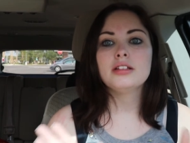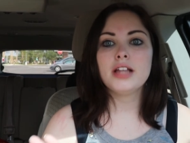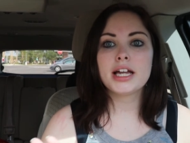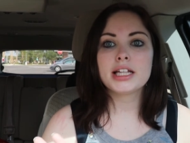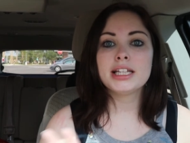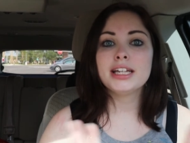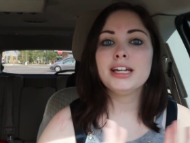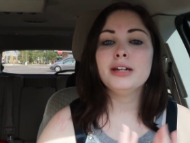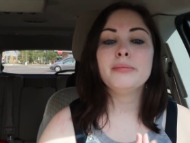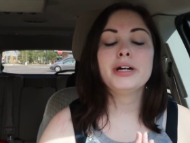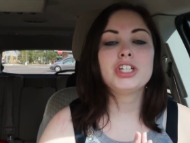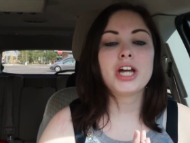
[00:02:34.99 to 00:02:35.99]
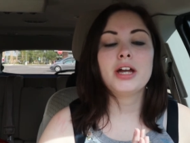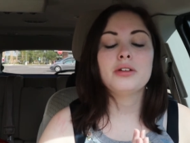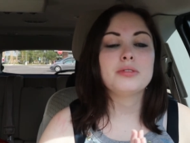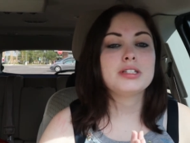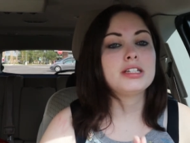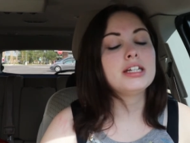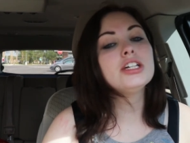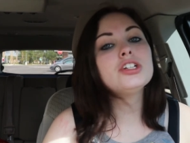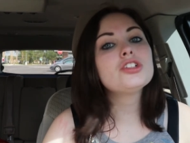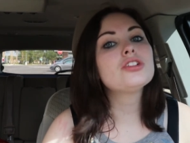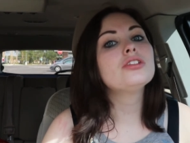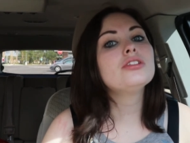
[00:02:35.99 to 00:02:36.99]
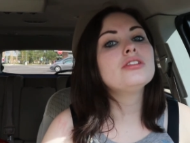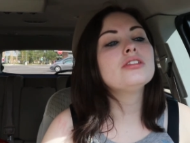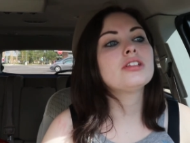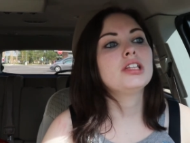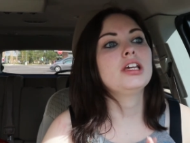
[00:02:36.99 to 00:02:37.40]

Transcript: luckily my child was an angel.